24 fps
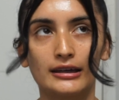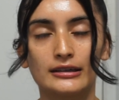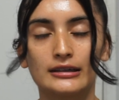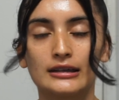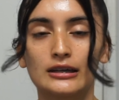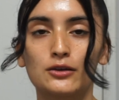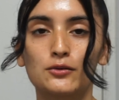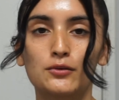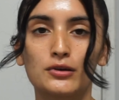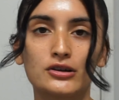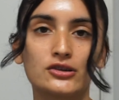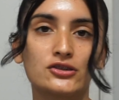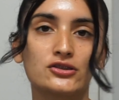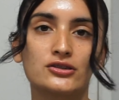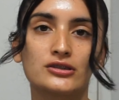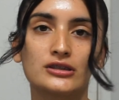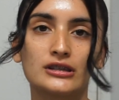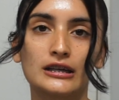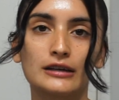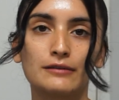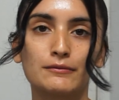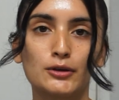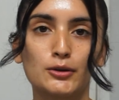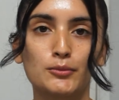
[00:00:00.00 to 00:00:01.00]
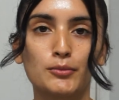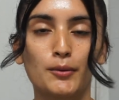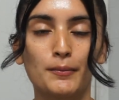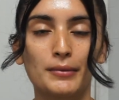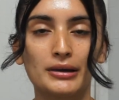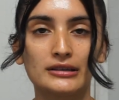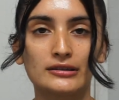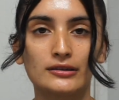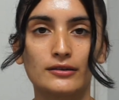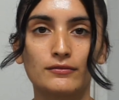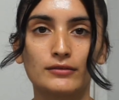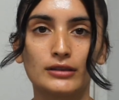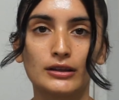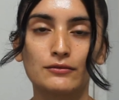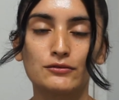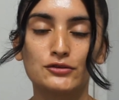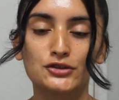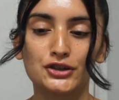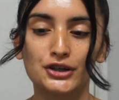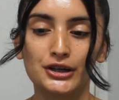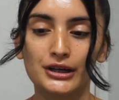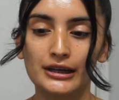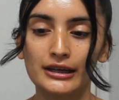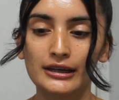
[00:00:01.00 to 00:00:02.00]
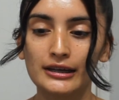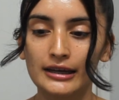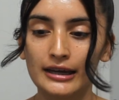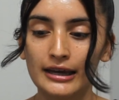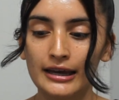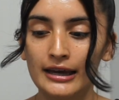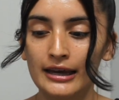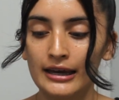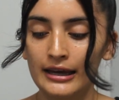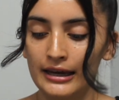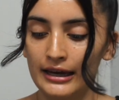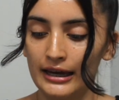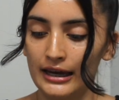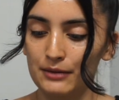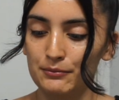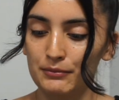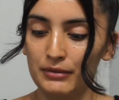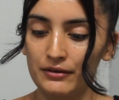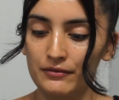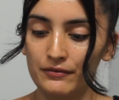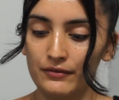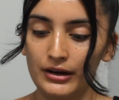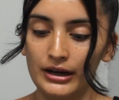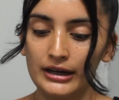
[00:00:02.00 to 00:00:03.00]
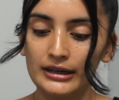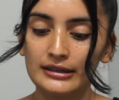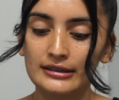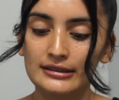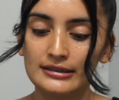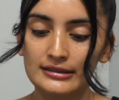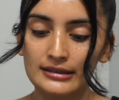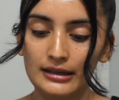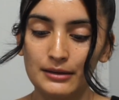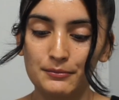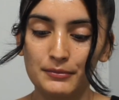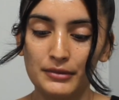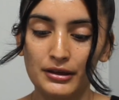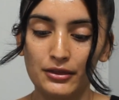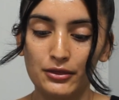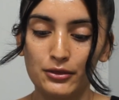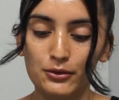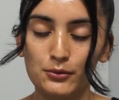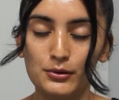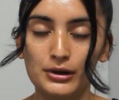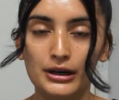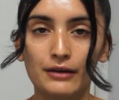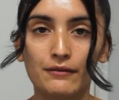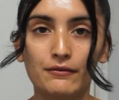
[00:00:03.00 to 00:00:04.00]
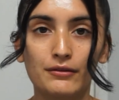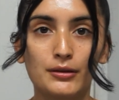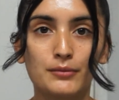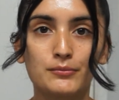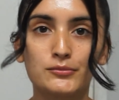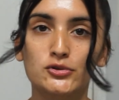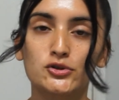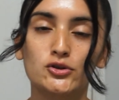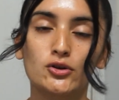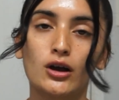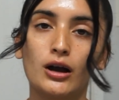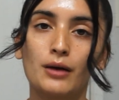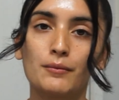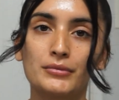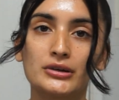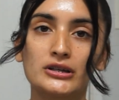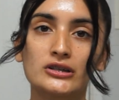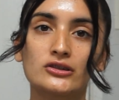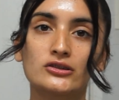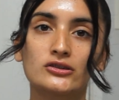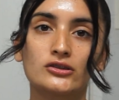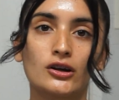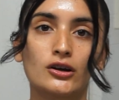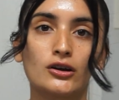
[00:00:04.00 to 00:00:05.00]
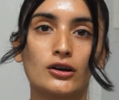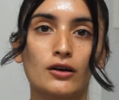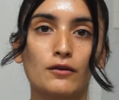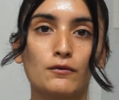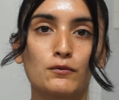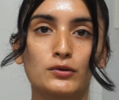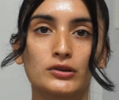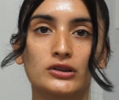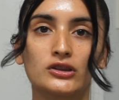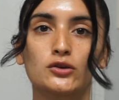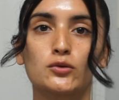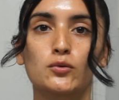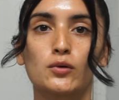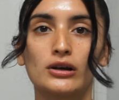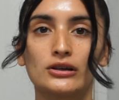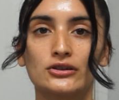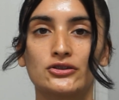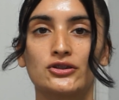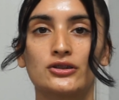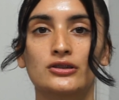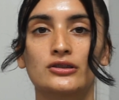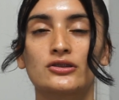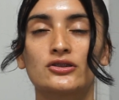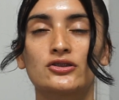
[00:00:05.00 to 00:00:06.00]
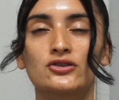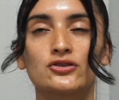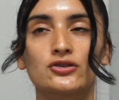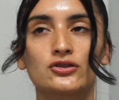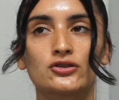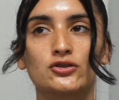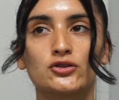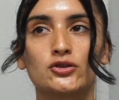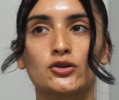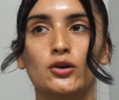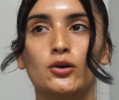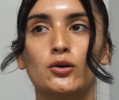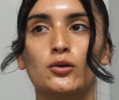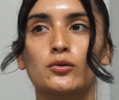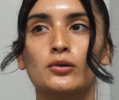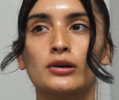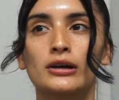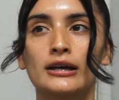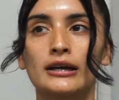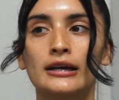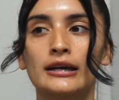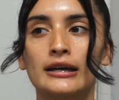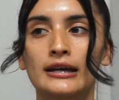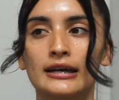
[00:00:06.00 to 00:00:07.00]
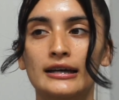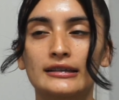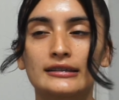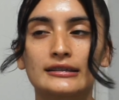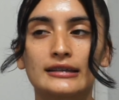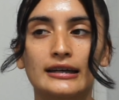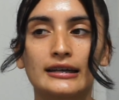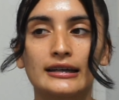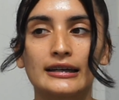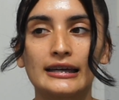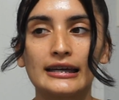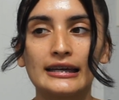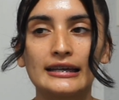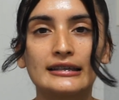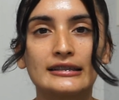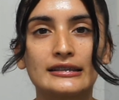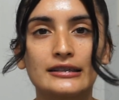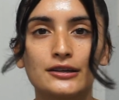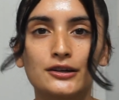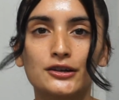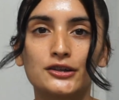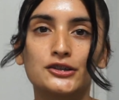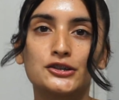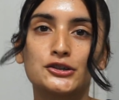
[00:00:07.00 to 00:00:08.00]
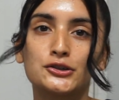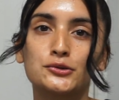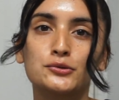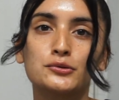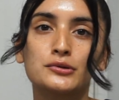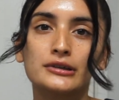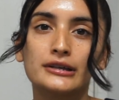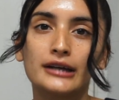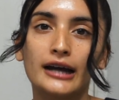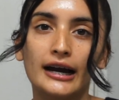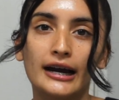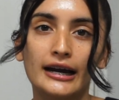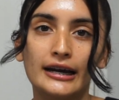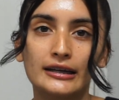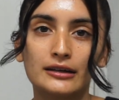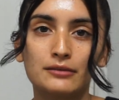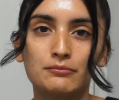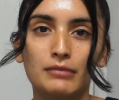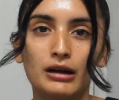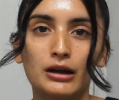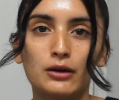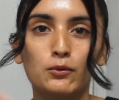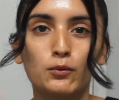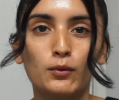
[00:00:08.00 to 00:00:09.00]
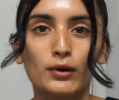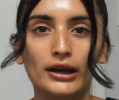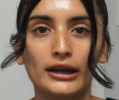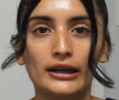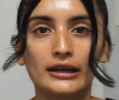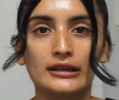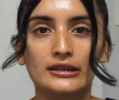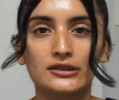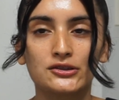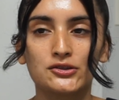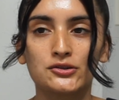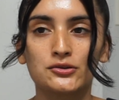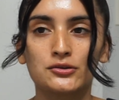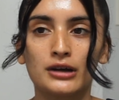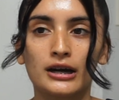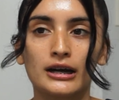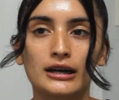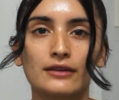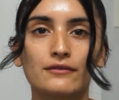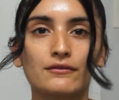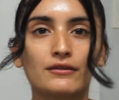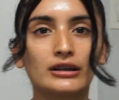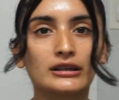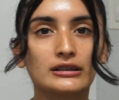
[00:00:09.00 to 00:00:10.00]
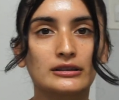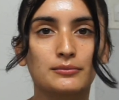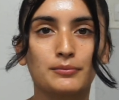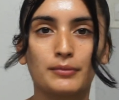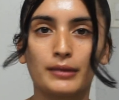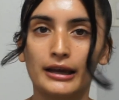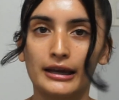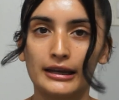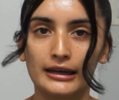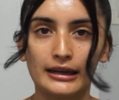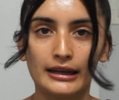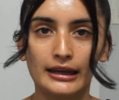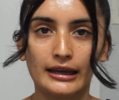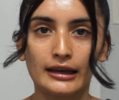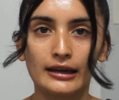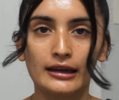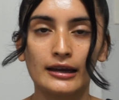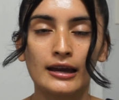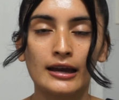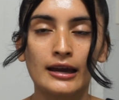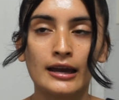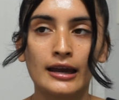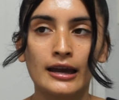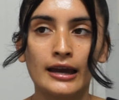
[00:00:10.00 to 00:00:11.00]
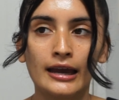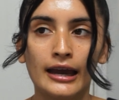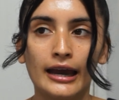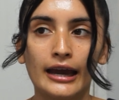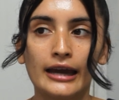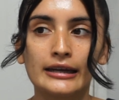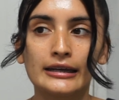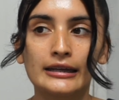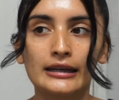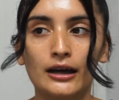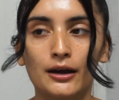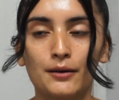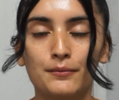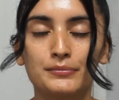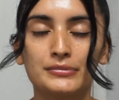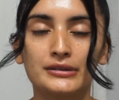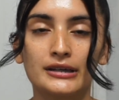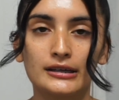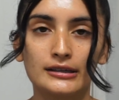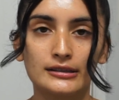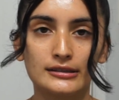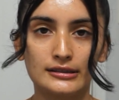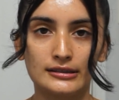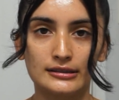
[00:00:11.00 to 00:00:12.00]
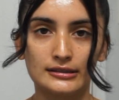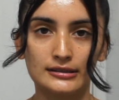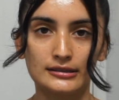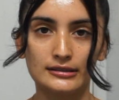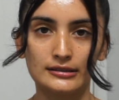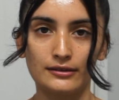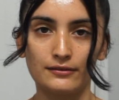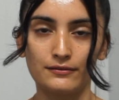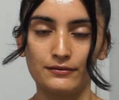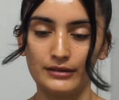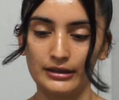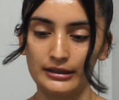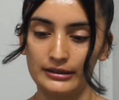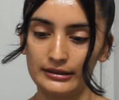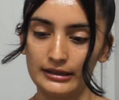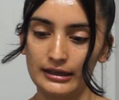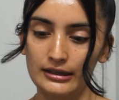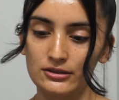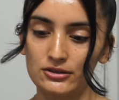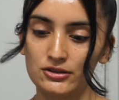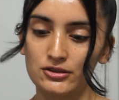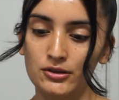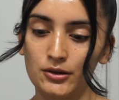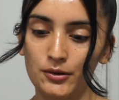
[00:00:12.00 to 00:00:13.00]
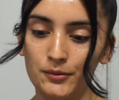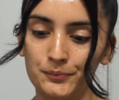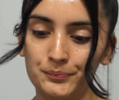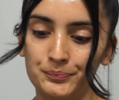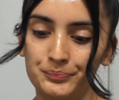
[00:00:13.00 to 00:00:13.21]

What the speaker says: any questions to give me about my self-love journey. And my friends sent me 3 of them, so I'm going to start off with the questions just so it's kind of easier to guide my way into kind of explaining any updates and stuff like that. So